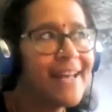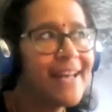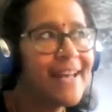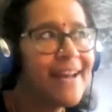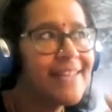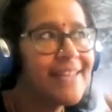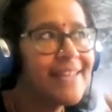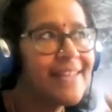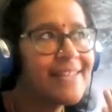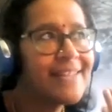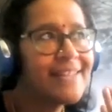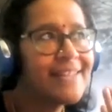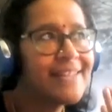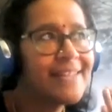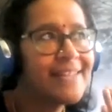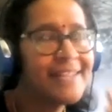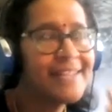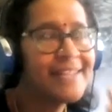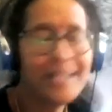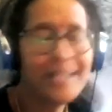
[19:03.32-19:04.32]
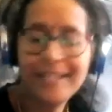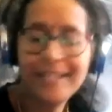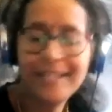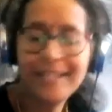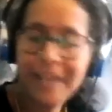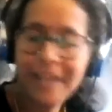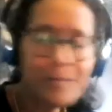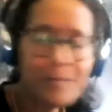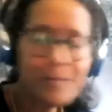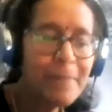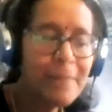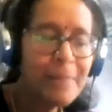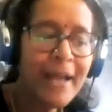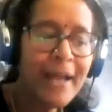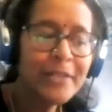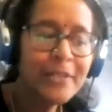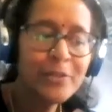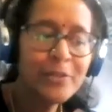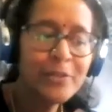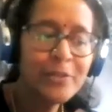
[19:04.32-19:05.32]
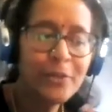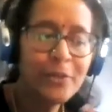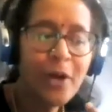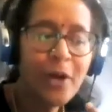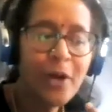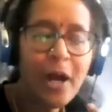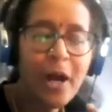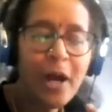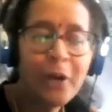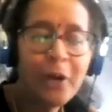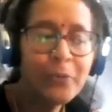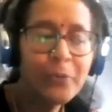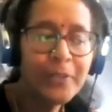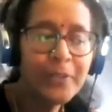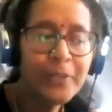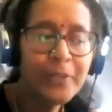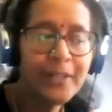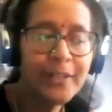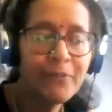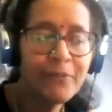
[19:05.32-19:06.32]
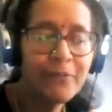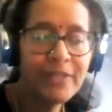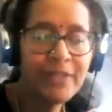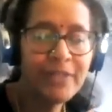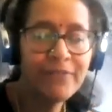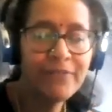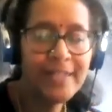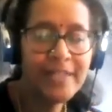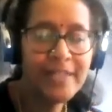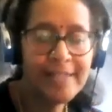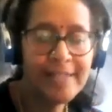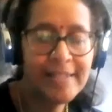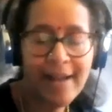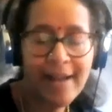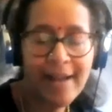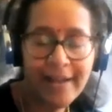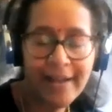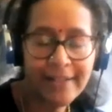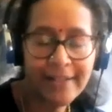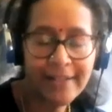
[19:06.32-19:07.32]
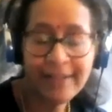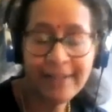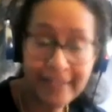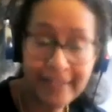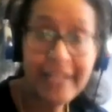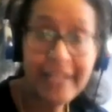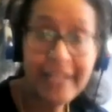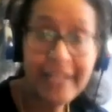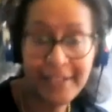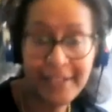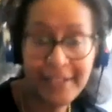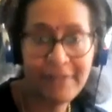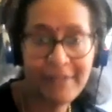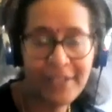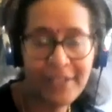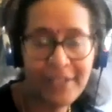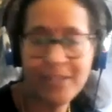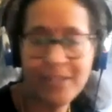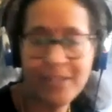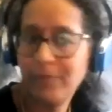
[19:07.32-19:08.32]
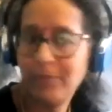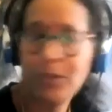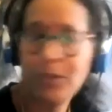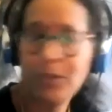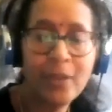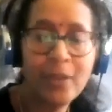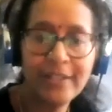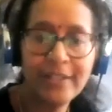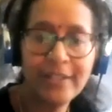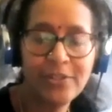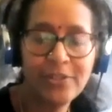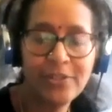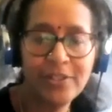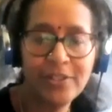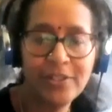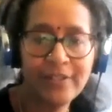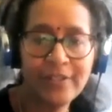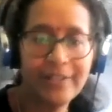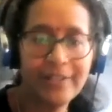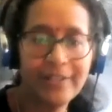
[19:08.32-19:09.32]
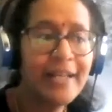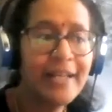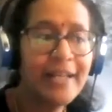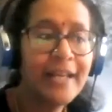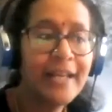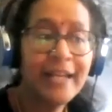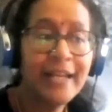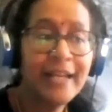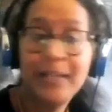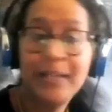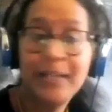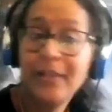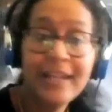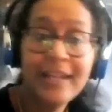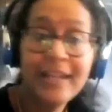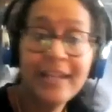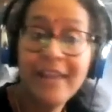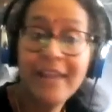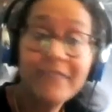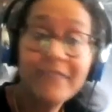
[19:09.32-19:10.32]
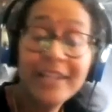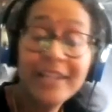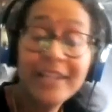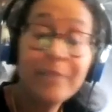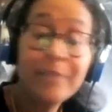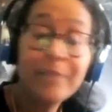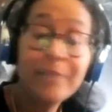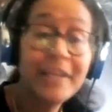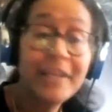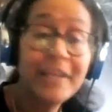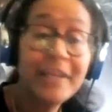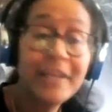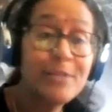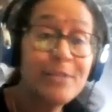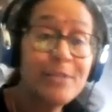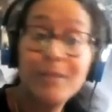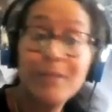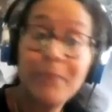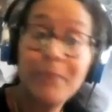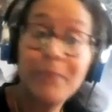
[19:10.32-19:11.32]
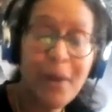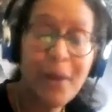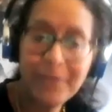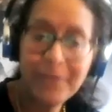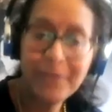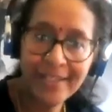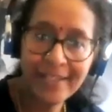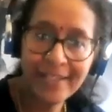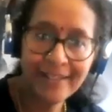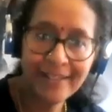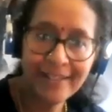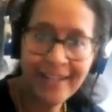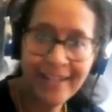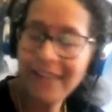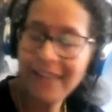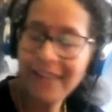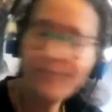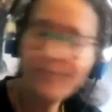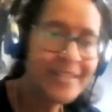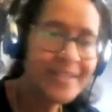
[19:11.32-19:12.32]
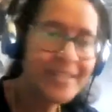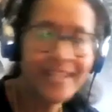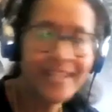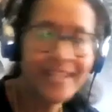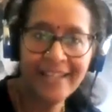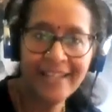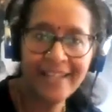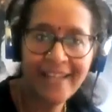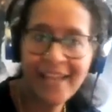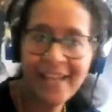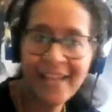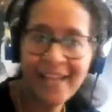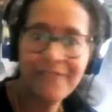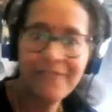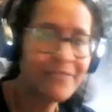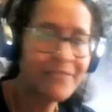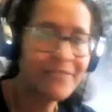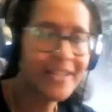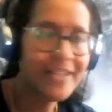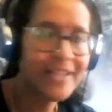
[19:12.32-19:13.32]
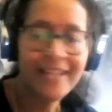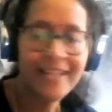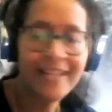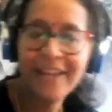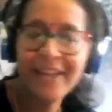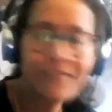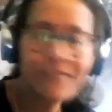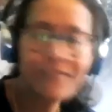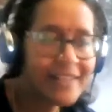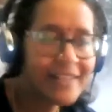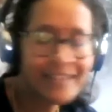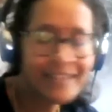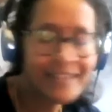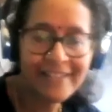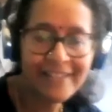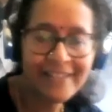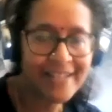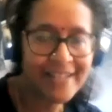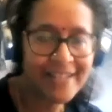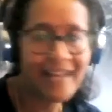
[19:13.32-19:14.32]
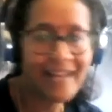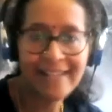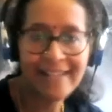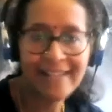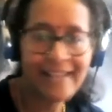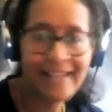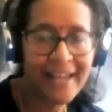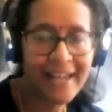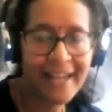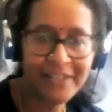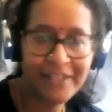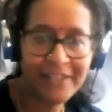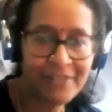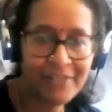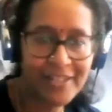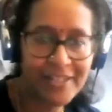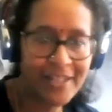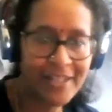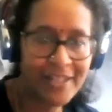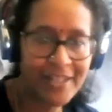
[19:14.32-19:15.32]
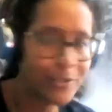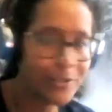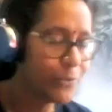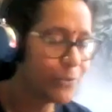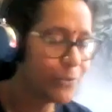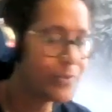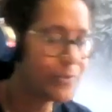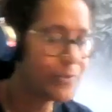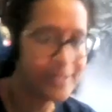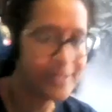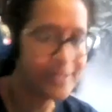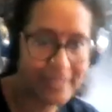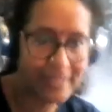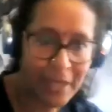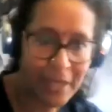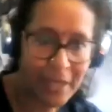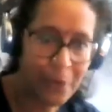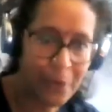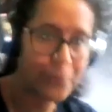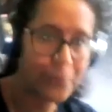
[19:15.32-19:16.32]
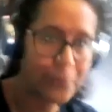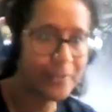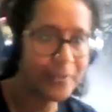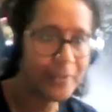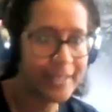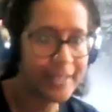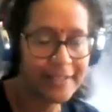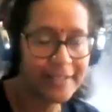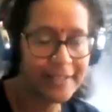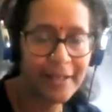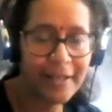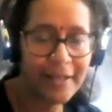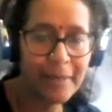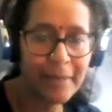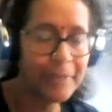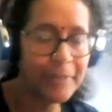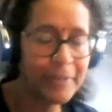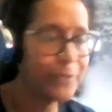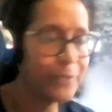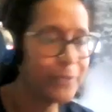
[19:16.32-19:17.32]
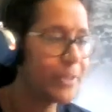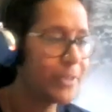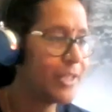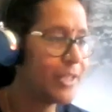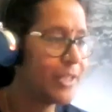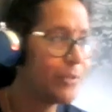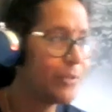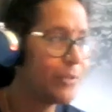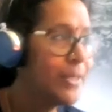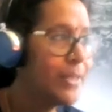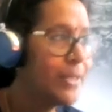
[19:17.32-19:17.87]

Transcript: it comes back to how when we start early interventions with all these children, it everything begins with prompting. Everything, every little task, activity, sit down, get up, can you